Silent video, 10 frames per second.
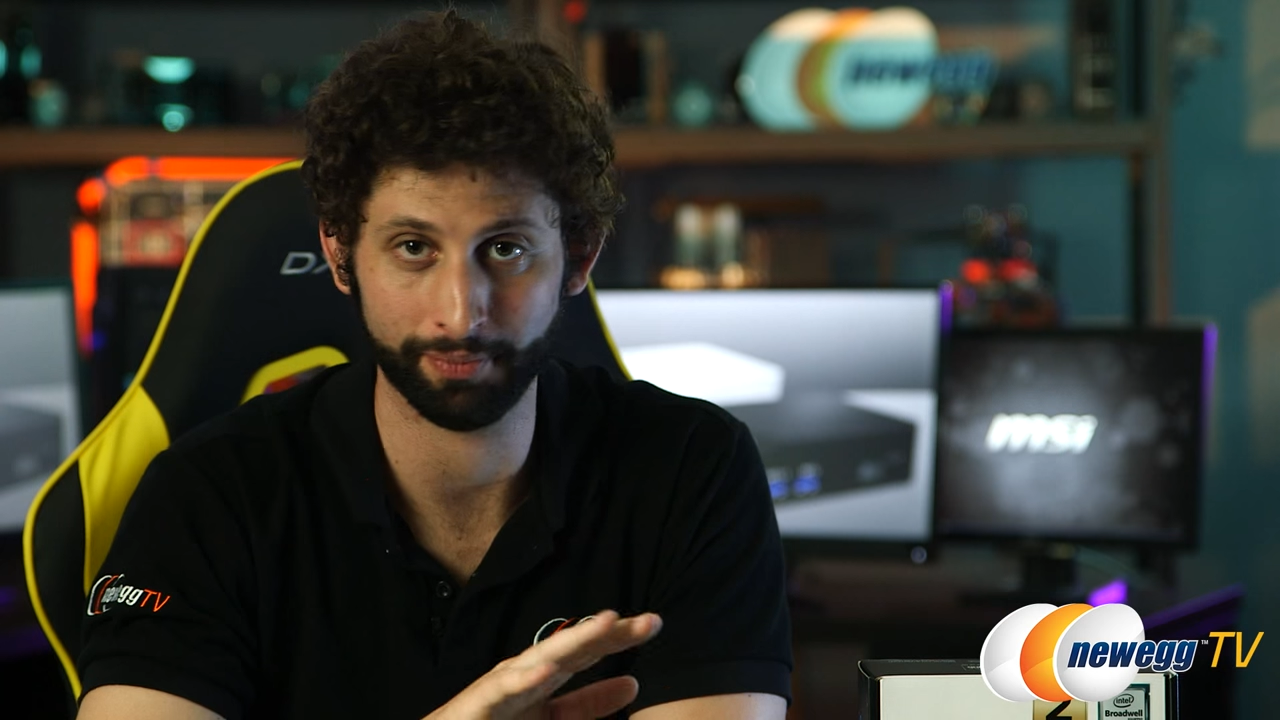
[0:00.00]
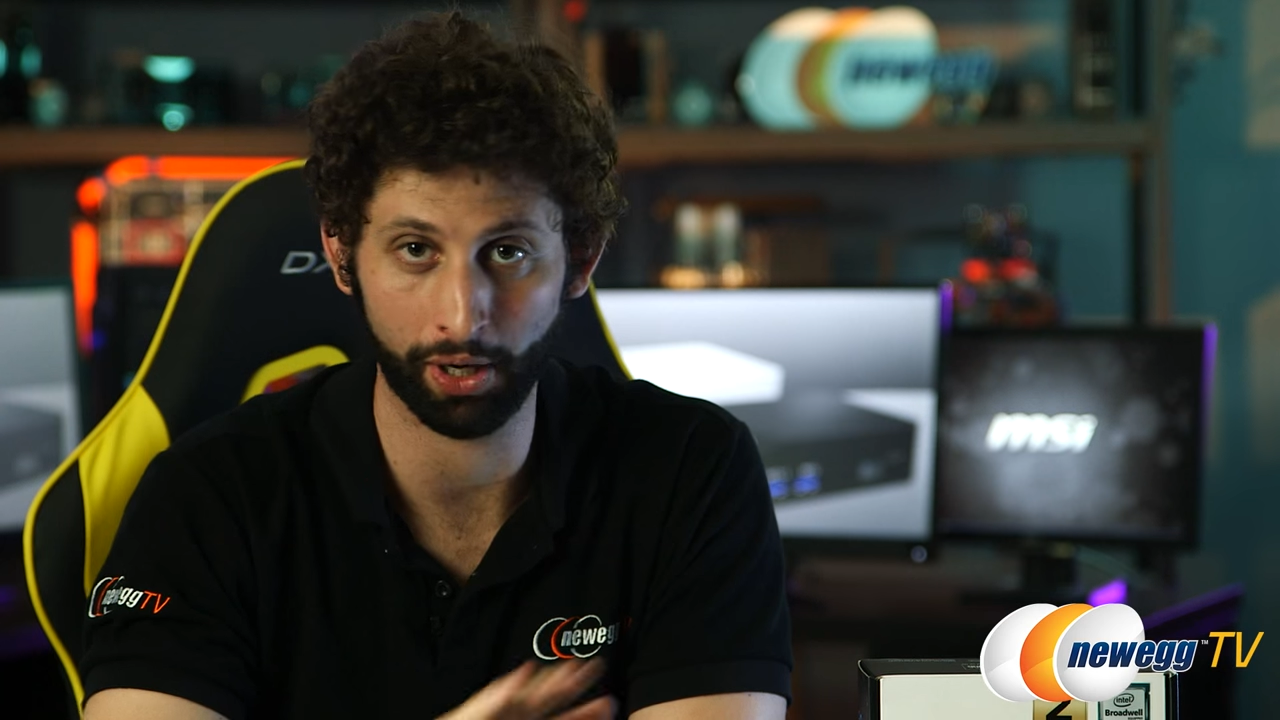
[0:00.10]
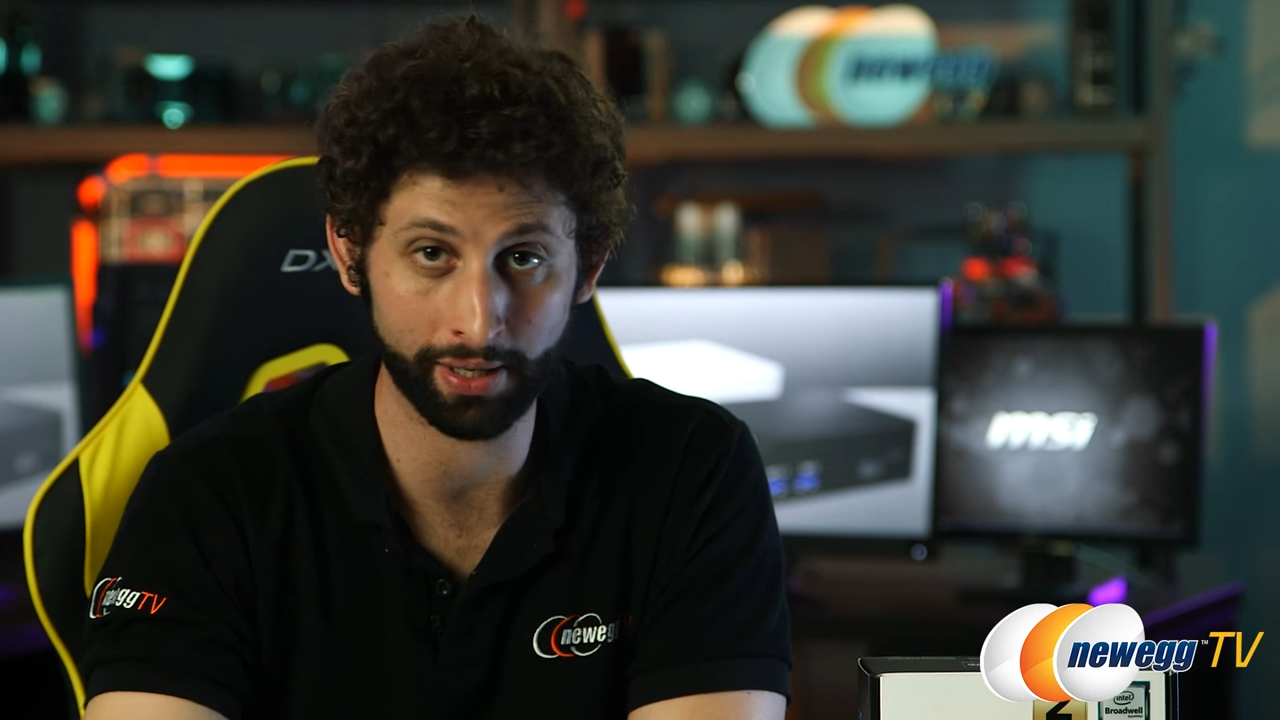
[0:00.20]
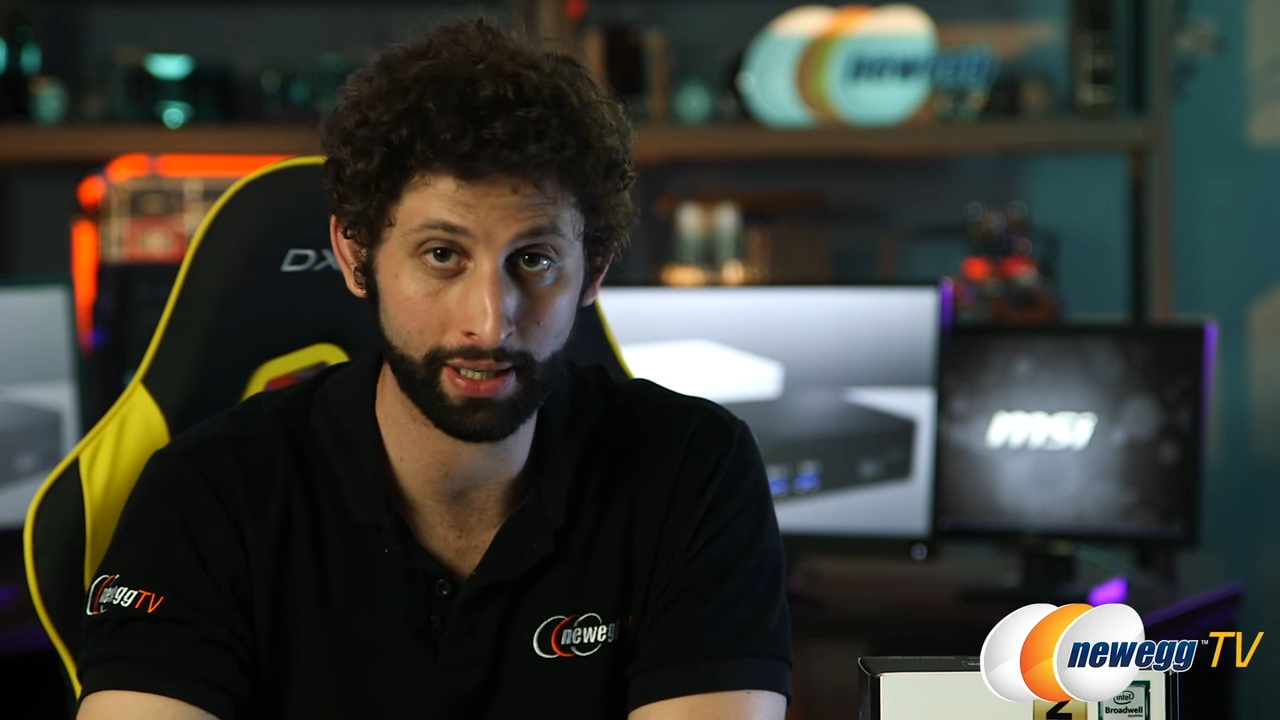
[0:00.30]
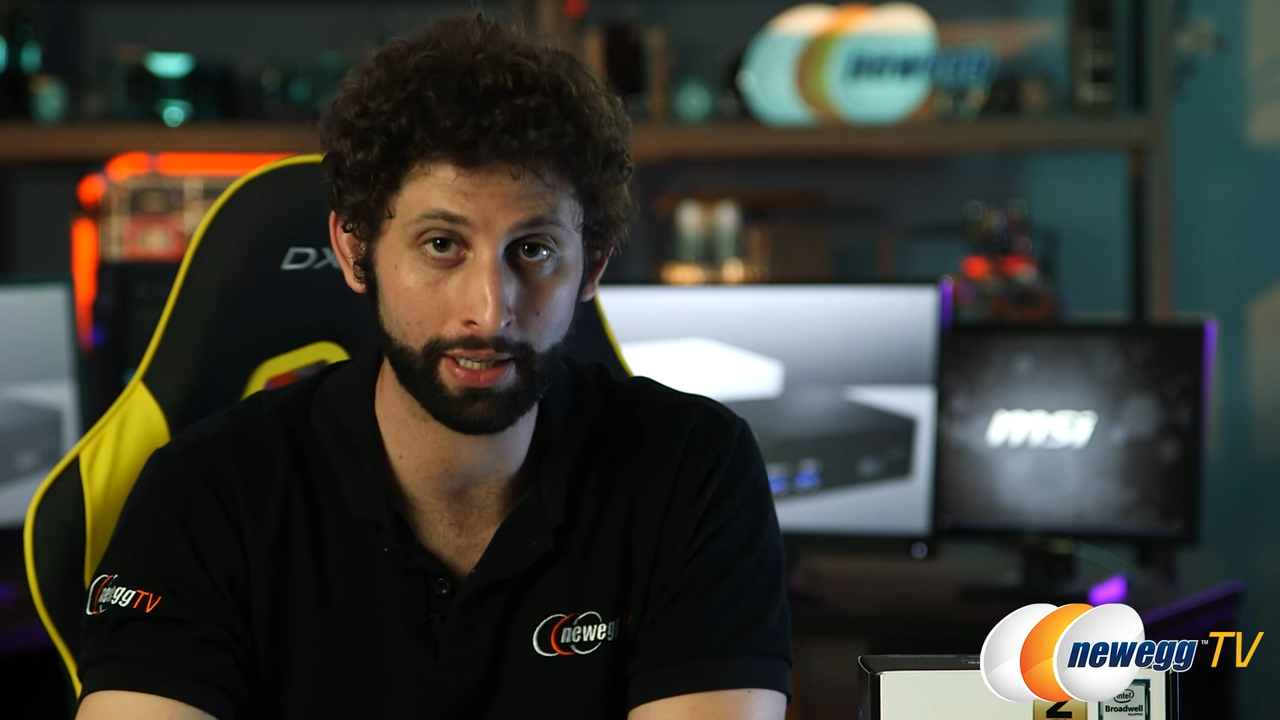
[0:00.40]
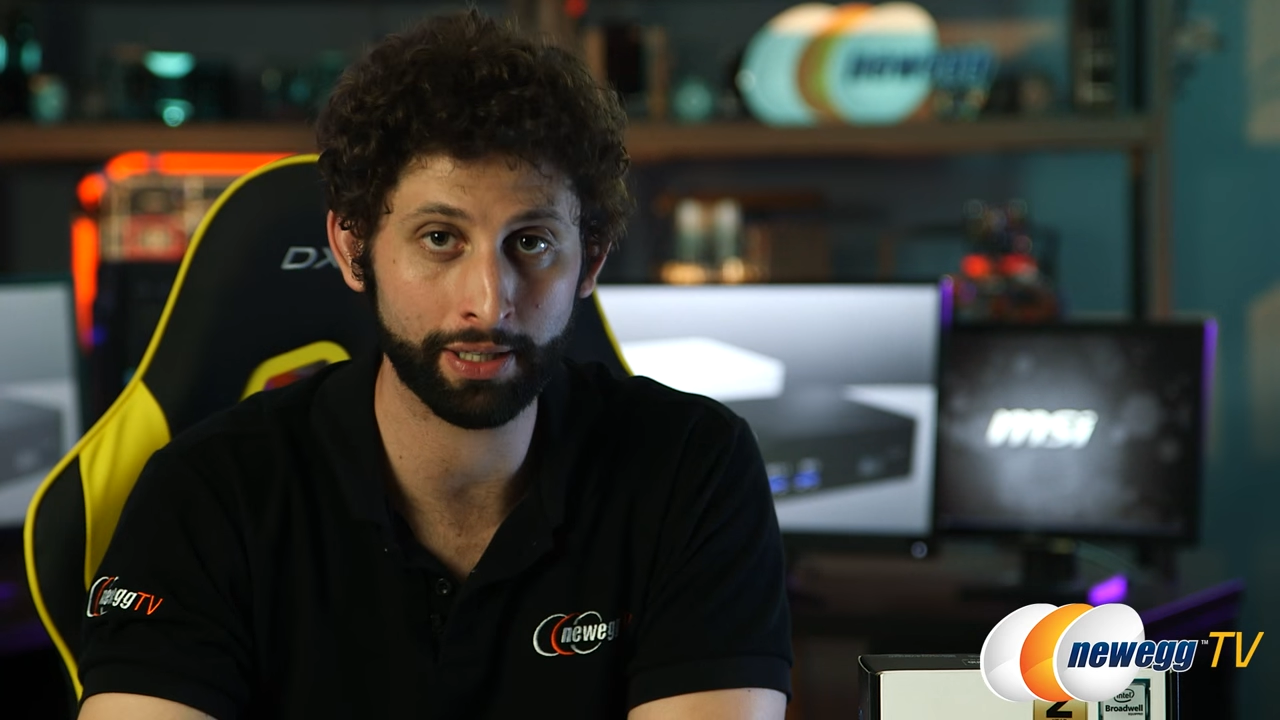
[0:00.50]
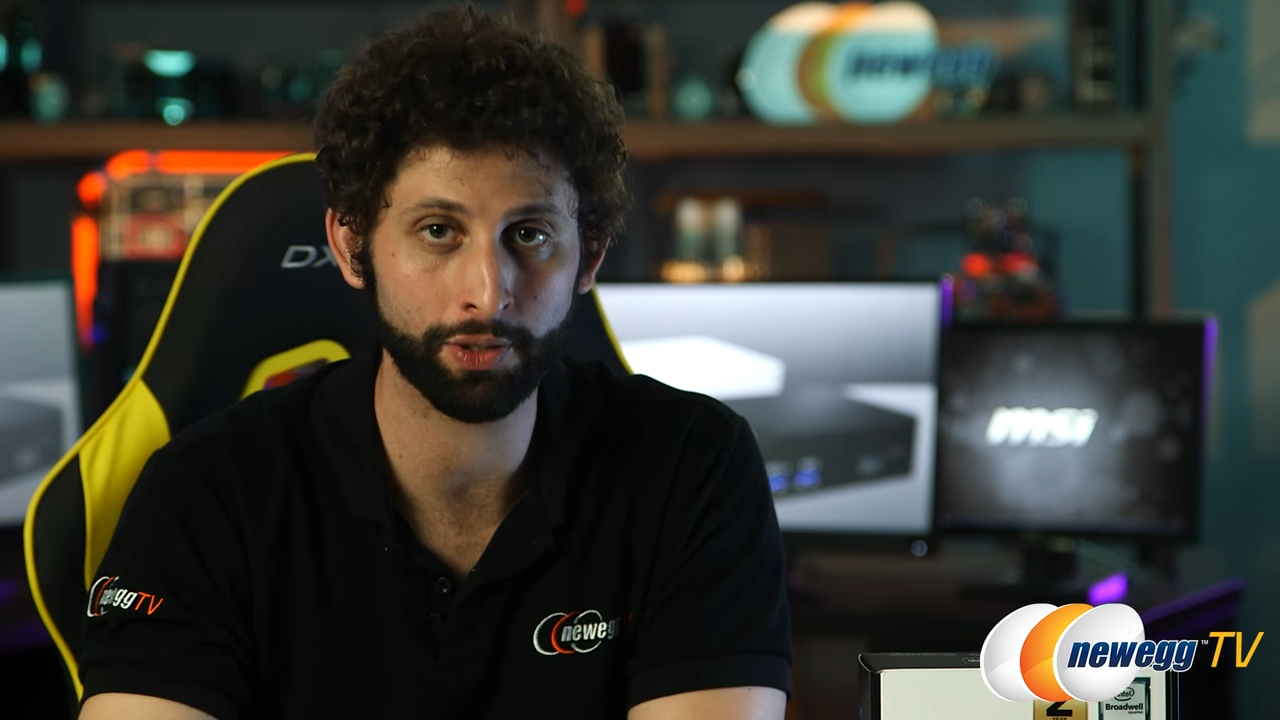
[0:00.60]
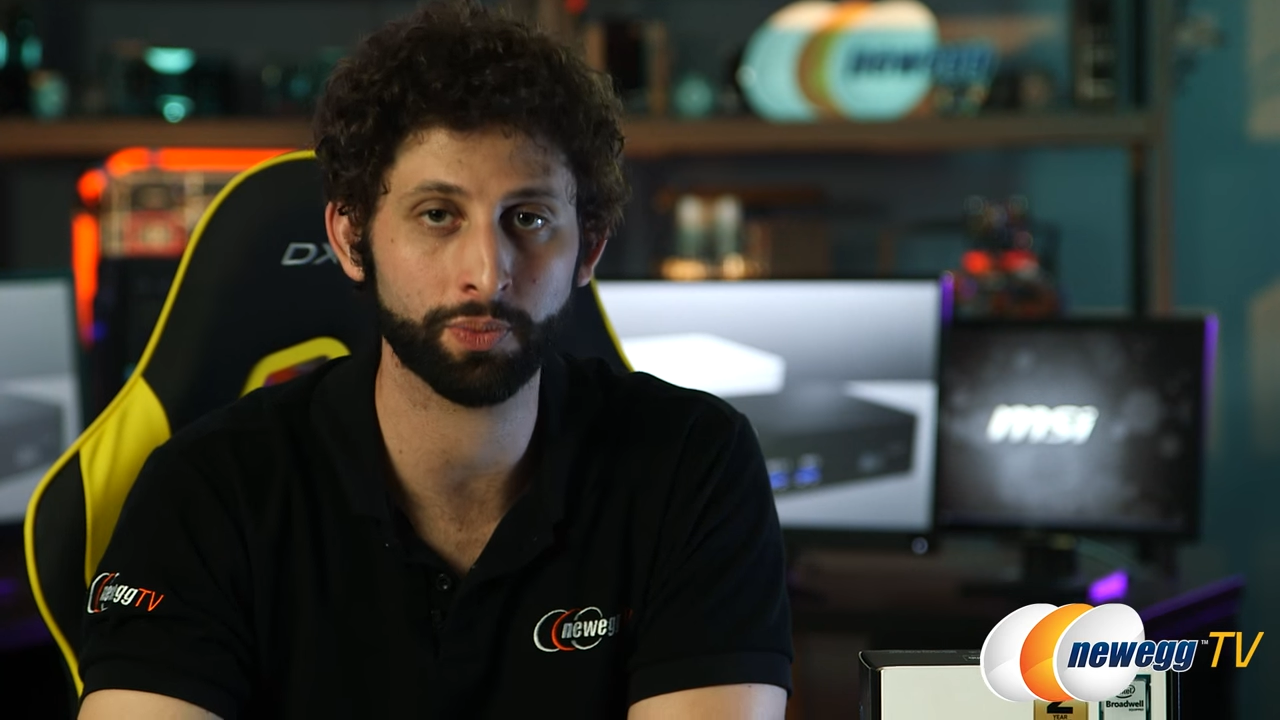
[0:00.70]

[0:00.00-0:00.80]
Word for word: All you need to do